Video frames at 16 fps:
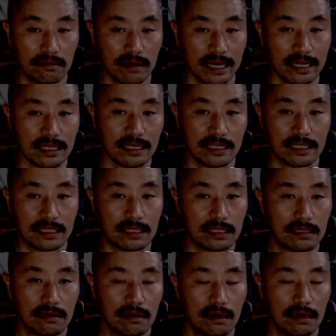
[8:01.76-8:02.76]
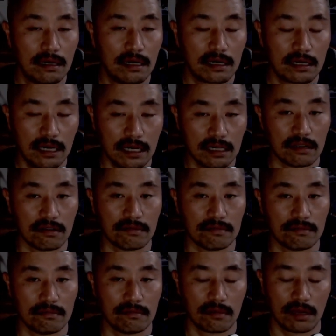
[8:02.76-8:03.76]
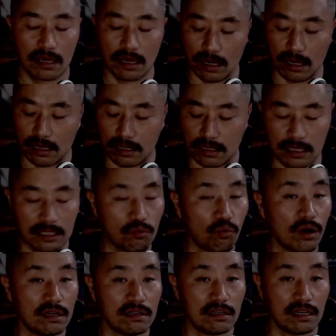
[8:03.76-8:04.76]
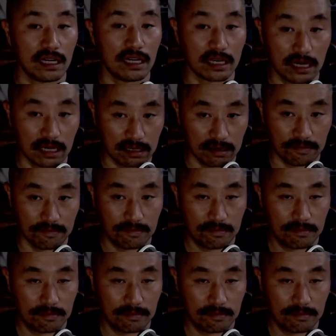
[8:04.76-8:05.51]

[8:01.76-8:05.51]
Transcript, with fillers: in this kingdom, uh, this worldly kingdom,